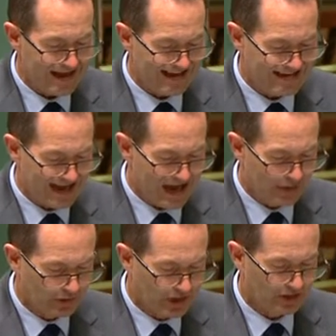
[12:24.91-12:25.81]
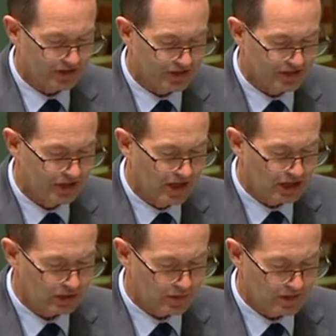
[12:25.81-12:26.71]
and data analysis
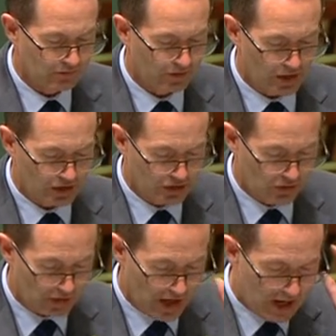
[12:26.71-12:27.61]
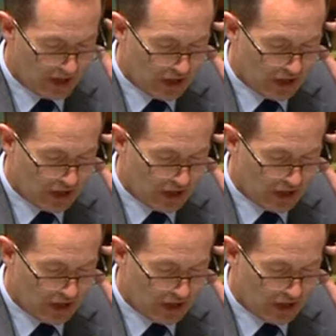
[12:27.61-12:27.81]
to intervene sooner